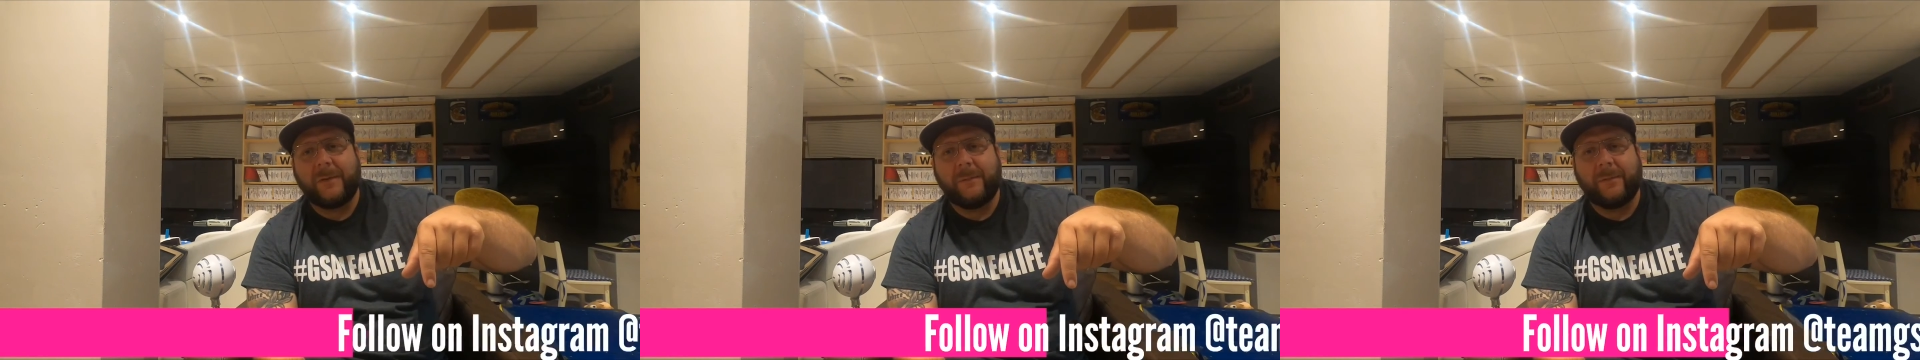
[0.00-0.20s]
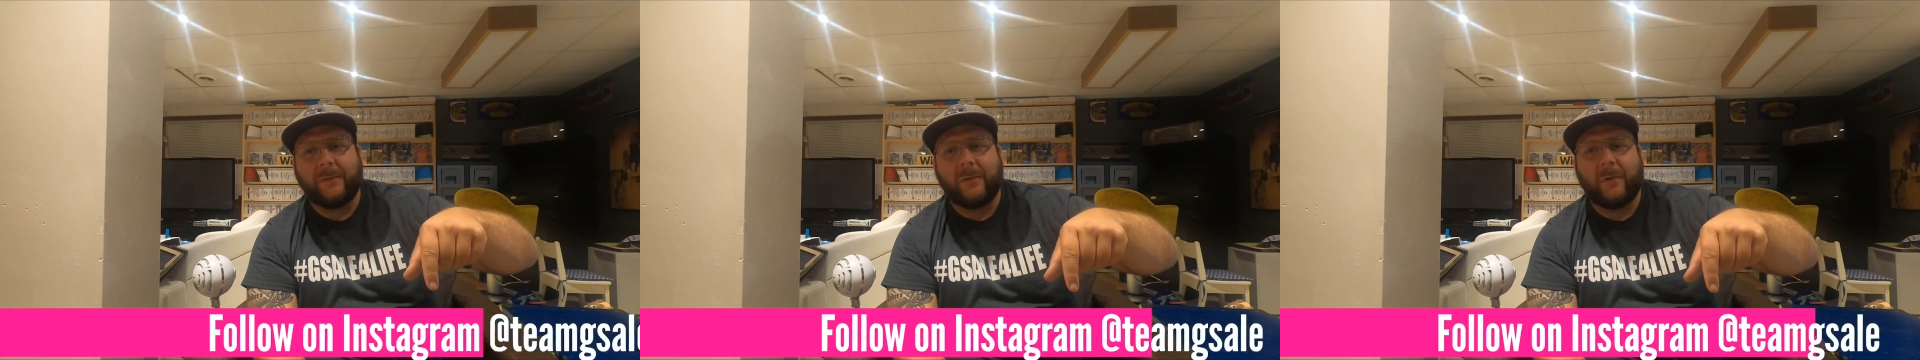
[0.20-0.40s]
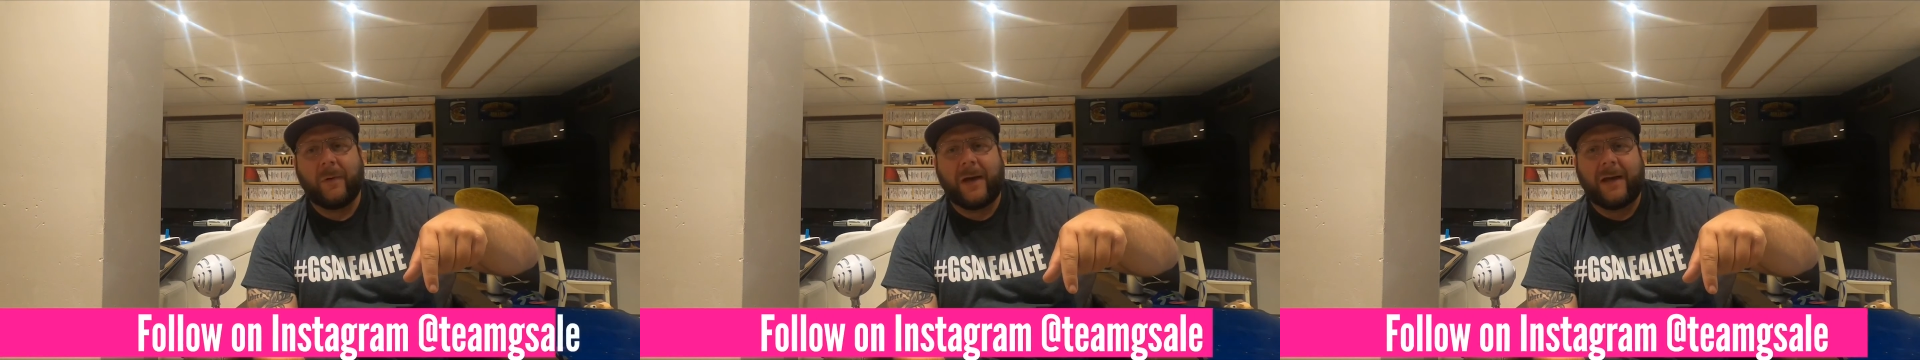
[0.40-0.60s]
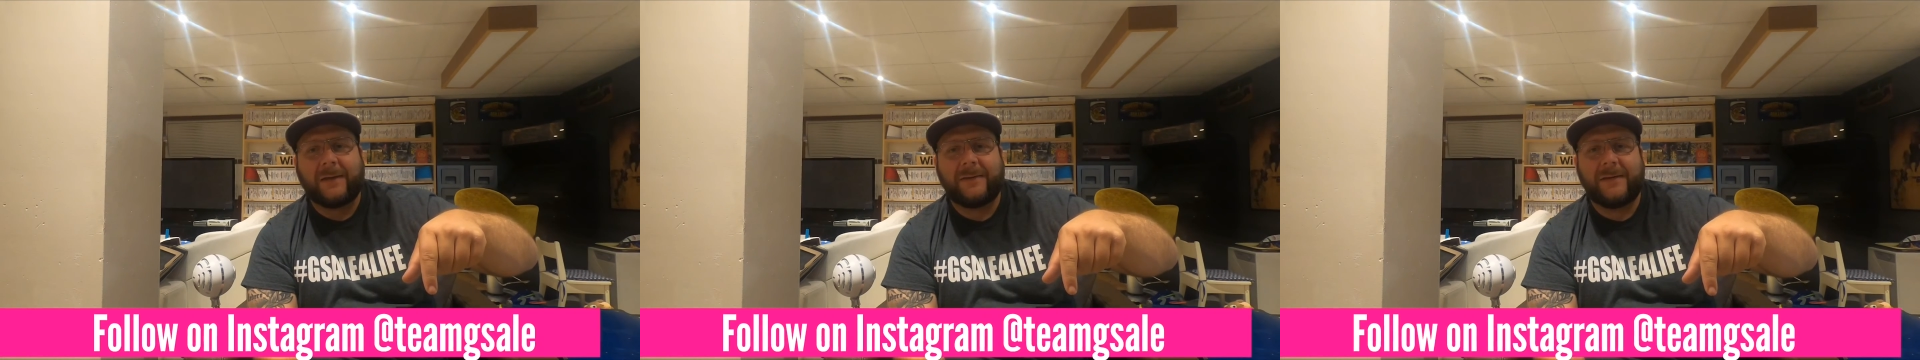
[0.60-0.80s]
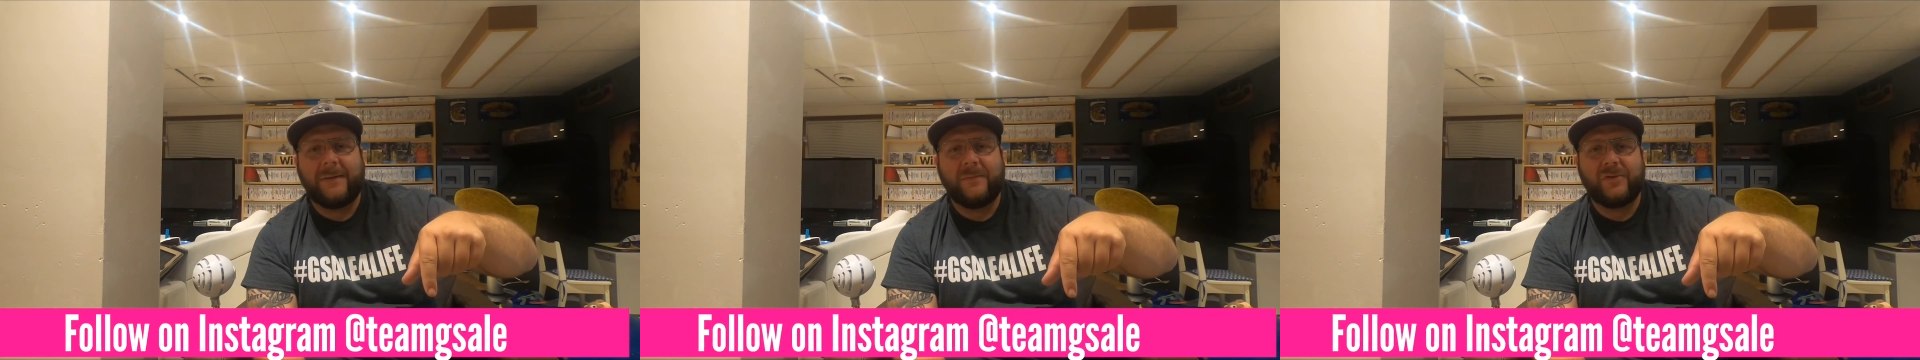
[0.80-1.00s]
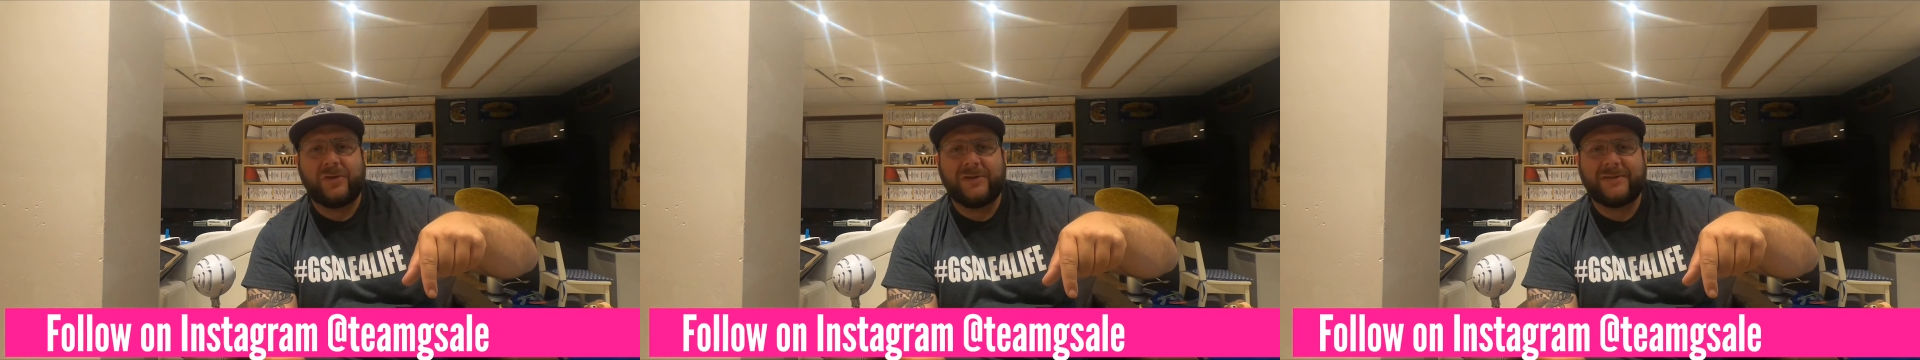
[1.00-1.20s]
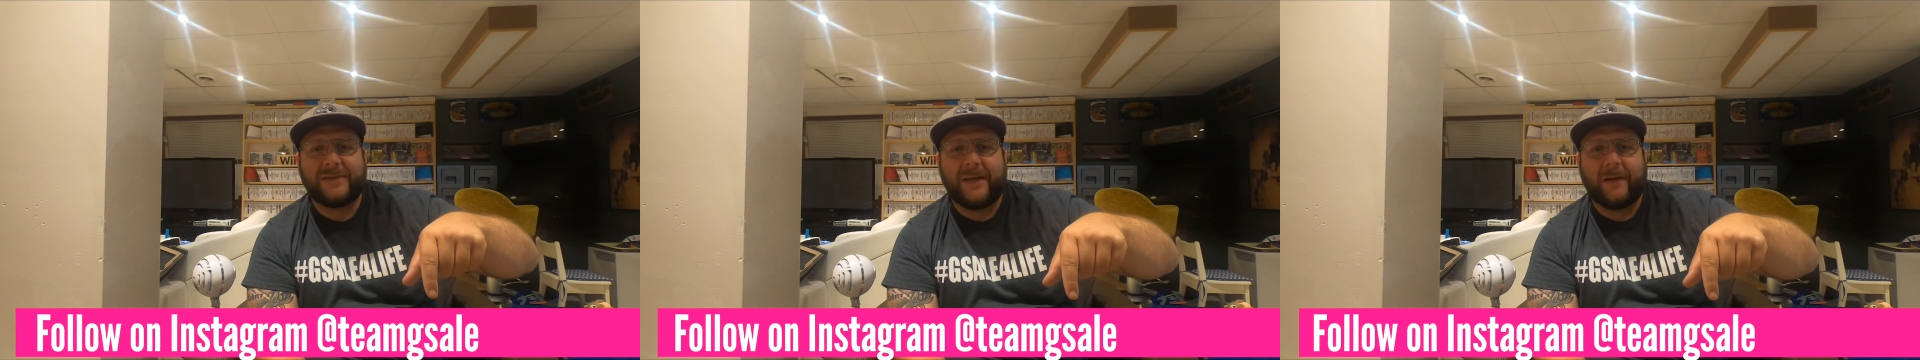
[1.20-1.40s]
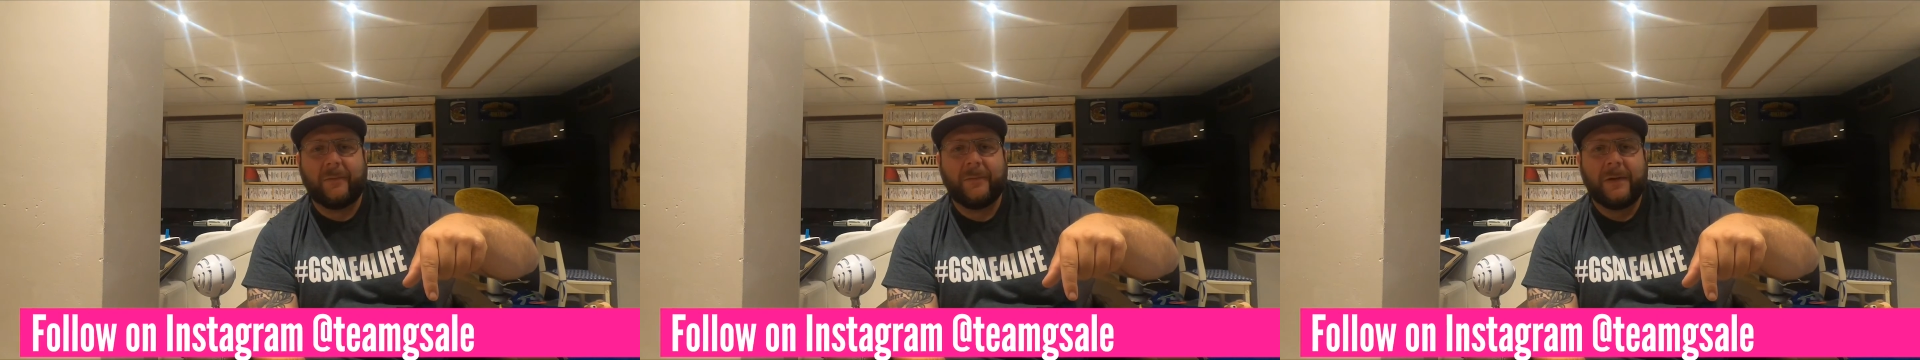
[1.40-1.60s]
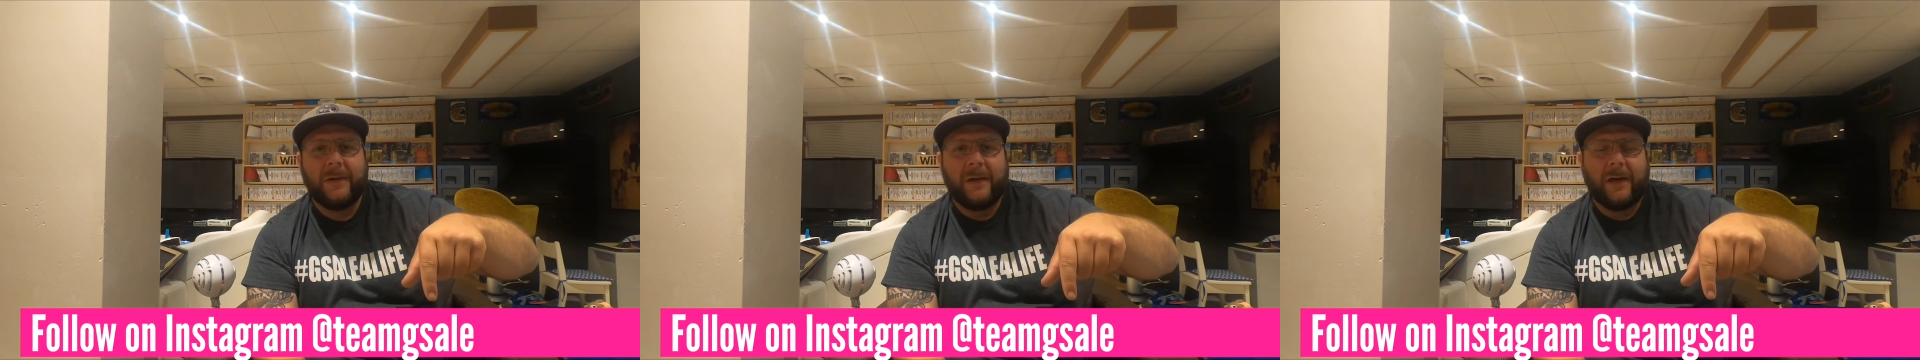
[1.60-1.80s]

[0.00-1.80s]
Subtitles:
me below at Team G Sale.